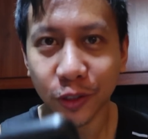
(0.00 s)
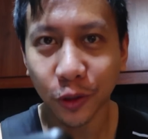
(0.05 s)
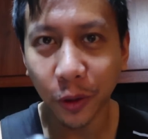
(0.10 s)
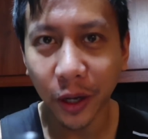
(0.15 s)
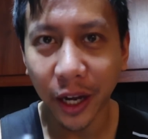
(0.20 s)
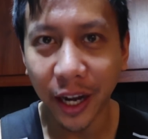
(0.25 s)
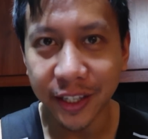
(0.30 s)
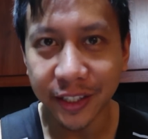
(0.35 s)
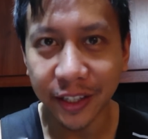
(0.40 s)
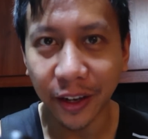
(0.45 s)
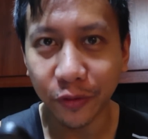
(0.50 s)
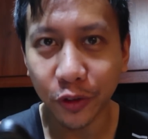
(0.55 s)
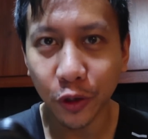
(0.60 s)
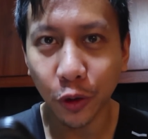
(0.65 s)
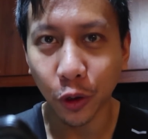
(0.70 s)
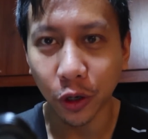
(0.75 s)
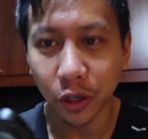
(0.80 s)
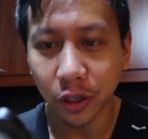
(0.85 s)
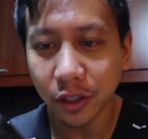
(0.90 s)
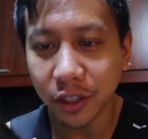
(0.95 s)
So guys, have
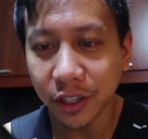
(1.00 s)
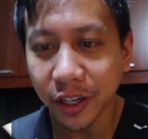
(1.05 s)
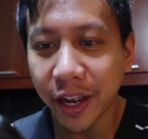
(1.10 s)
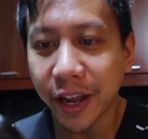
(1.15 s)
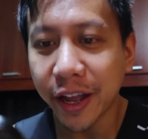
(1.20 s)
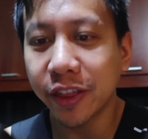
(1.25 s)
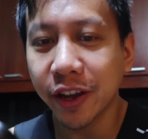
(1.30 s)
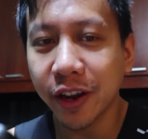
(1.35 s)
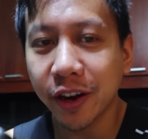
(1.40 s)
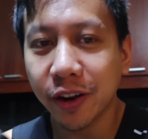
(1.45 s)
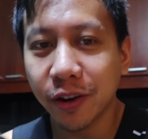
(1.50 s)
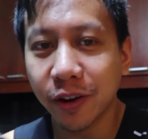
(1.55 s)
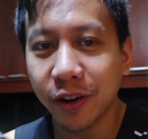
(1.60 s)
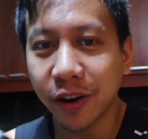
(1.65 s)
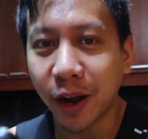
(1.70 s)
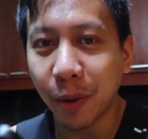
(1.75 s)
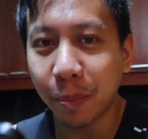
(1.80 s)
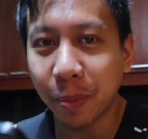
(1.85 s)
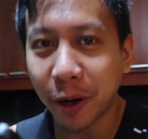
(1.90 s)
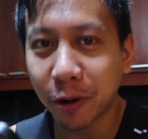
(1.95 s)
you heard? They're
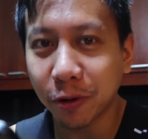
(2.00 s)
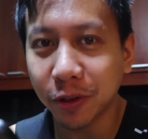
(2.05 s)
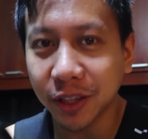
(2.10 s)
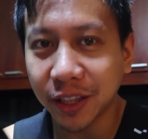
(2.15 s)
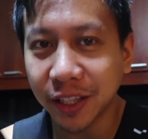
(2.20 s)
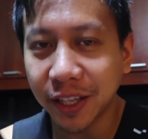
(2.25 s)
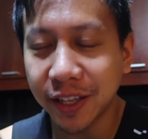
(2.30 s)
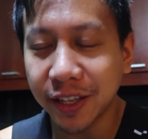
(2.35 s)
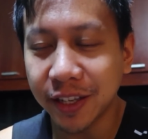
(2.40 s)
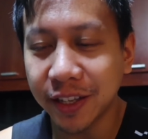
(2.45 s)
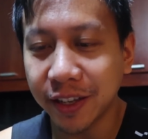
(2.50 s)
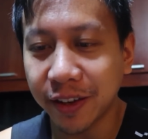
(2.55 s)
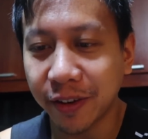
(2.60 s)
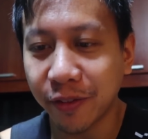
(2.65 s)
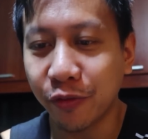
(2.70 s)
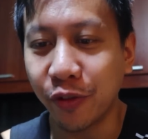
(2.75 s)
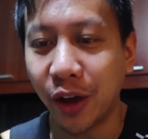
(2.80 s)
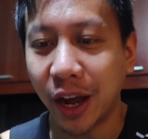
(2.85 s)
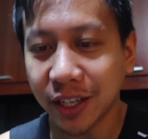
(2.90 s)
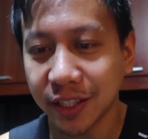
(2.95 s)
apparently
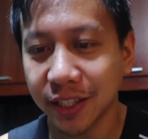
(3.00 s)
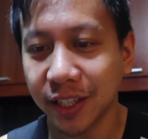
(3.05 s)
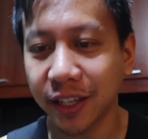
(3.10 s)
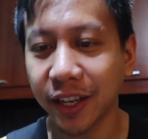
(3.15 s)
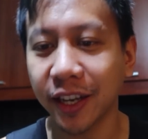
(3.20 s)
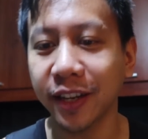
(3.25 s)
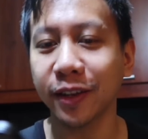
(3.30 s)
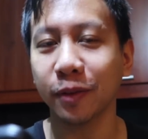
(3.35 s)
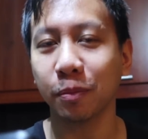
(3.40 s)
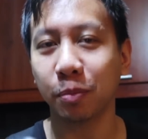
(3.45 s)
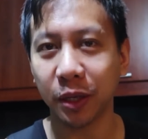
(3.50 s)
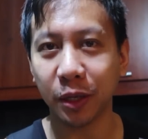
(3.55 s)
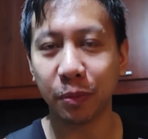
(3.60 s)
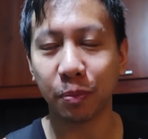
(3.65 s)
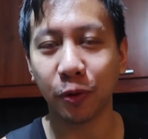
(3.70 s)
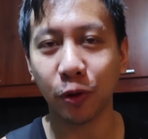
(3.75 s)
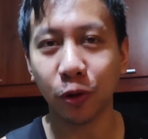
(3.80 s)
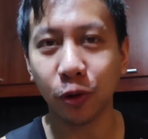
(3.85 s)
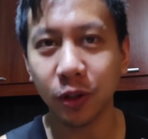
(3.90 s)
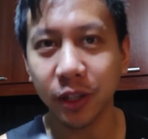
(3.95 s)
vaccinating
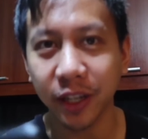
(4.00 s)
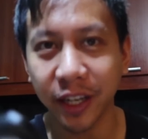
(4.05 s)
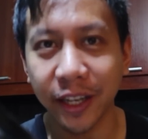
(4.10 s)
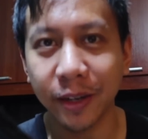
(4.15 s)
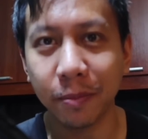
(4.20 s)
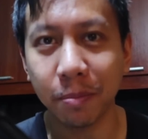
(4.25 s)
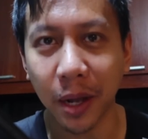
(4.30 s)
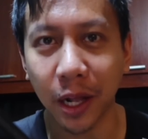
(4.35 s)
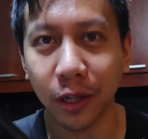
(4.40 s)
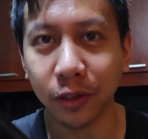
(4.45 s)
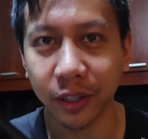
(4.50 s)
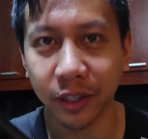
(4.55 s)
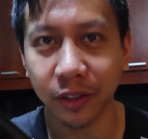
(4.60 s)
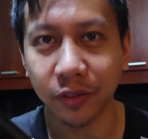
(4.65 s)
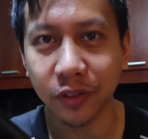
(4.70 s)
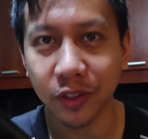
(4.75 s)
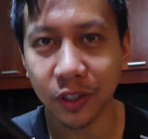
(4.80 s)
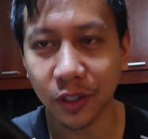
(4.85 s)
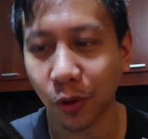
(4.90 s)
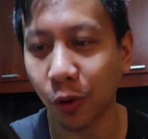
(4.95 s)
people in
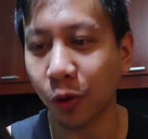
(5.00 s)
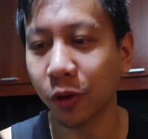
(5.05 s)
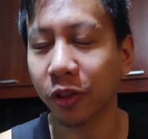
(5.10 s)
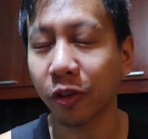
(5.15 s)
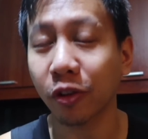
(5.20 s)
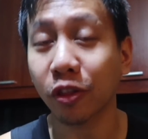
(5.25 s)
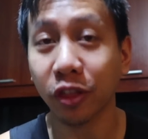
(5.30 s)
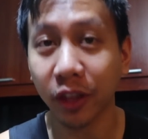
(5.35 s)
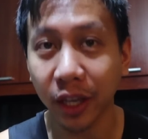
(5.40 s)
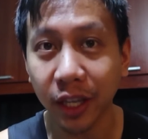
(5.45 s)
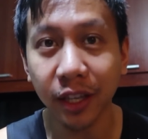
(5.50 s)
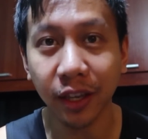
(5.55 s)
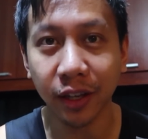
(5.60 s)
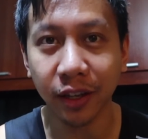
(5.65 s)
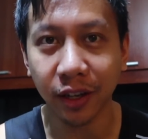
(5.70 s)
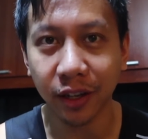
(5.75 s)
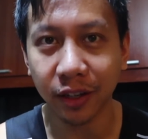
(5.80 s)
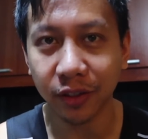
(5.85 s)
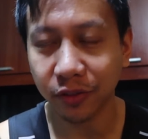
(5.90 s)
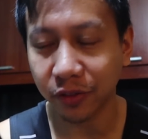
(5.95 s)
Maldives, or they're
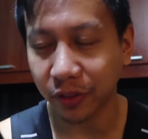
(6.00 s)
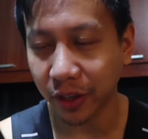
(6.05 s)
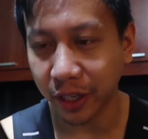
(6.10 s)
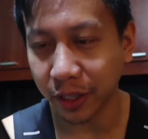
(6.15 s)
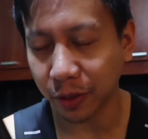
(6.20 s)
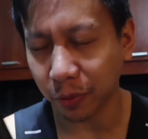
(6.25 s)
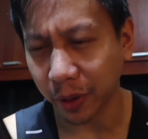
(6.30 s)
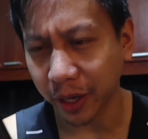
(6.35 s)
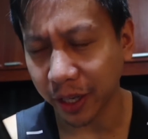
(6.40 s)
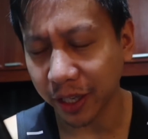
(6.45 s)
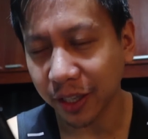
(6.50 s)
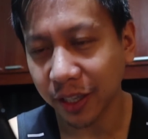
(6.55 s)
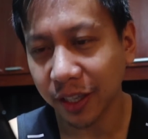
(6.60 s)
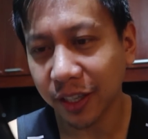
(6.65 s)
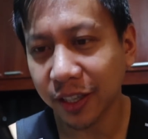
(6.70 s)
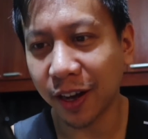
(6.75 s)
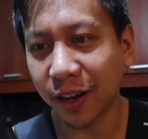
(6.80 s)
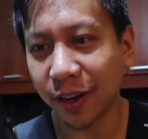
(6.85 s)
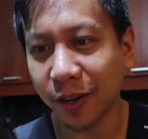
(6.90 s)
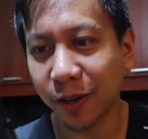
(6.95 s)
thinking of anyway,
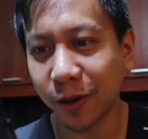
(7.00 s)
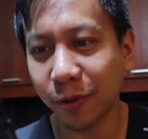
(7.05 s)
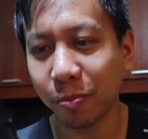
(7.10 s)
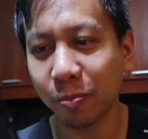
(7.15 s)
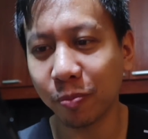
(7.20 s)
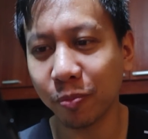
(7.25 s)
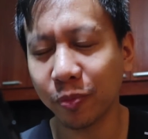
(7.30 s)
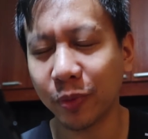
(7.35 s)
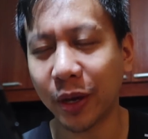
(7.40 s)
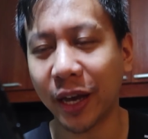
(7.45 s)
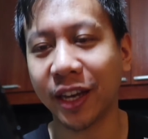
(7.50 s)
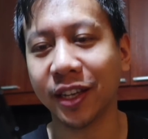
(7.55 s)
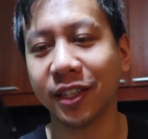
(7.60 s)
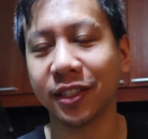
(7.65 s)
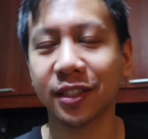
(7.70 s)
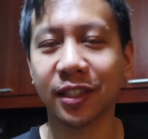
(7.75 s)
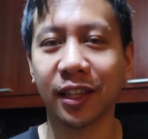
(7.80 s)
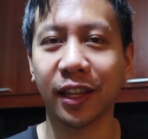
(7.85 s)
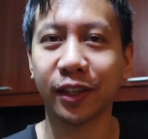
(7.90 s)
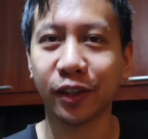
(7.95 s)

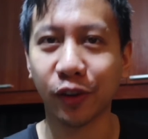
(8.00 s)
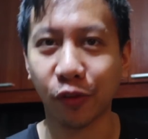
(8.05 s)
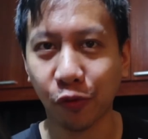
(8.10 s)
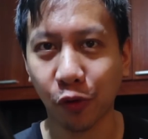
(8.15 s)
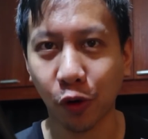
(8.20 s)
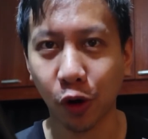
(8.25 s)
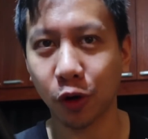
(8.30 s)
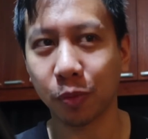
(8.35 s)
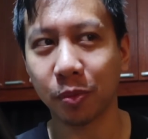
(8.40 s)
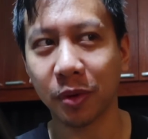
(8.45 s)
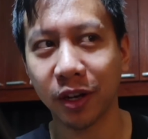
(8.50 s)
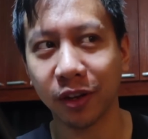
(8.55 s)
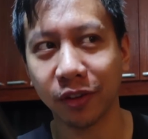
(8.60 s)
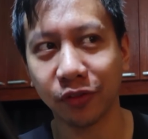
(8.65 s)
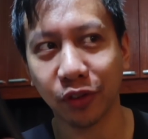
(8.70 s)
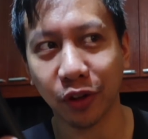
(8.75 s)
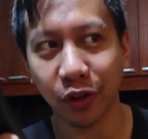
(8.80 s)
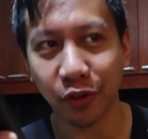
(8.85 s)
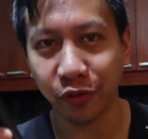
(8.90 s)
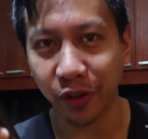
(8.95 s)
as like a form
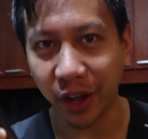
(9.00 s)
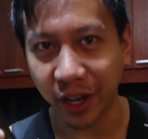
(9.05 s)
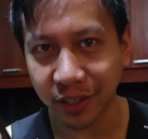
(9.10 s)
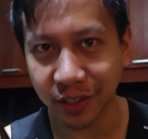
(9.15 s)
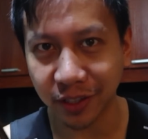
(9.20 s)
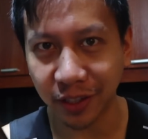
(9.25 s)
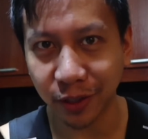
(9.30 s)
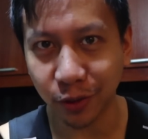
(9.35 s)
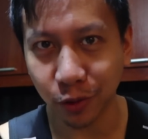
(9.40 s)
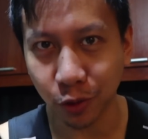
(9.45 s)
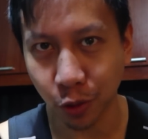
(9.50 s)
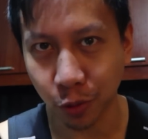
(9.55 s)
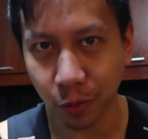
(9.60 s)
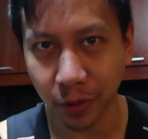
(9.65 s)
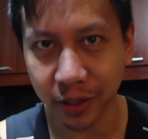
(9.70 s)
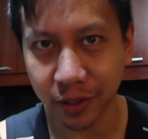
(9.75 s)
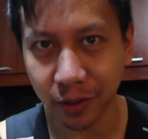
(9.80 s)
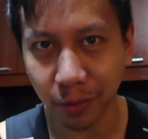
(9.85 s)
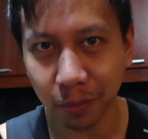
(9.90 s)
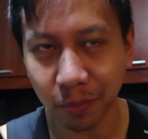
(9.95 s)
of vaccine
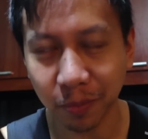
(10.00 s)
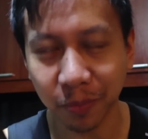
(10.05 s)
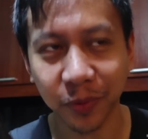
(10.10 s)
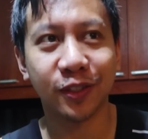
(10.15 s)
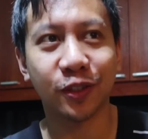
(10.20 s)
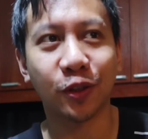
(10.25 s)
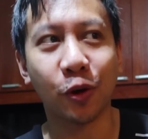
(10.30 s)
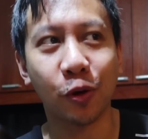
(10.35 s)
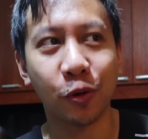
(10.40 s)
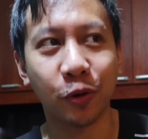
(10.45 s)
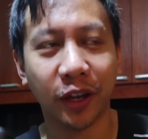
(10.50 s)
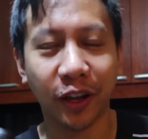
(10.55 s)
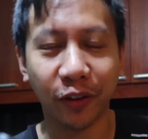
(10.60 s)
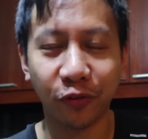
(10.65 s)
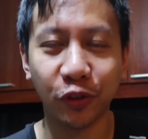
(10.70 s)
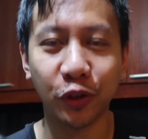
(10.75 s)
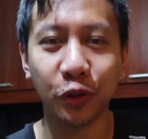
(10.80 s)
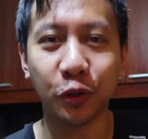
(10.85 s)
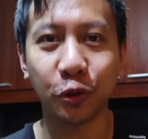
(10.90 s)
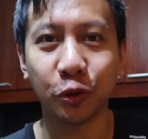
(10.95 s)
tourism. So
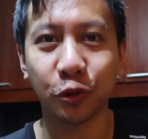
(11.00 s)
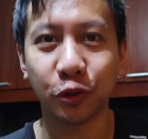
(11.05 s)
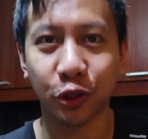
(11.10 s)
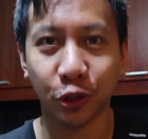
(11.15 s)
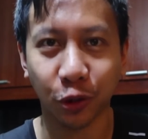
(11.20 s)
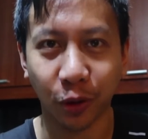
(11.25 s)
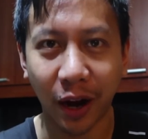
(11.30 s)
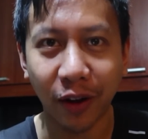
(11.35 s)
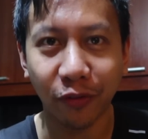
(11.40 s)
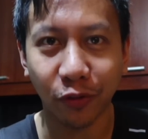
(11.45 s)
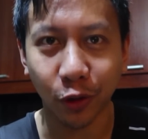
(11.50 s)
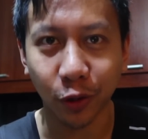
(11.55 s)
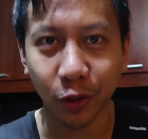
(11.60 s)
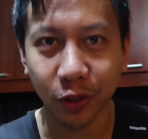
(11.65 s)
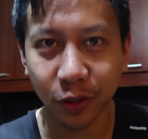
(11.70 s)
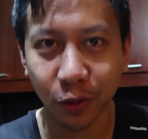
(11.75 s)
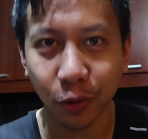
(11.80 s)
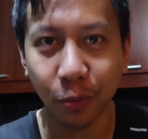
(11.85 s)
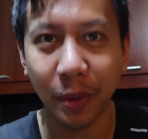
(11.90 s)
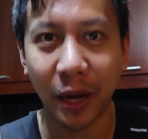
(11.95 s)
if you
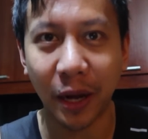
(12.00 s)
travel to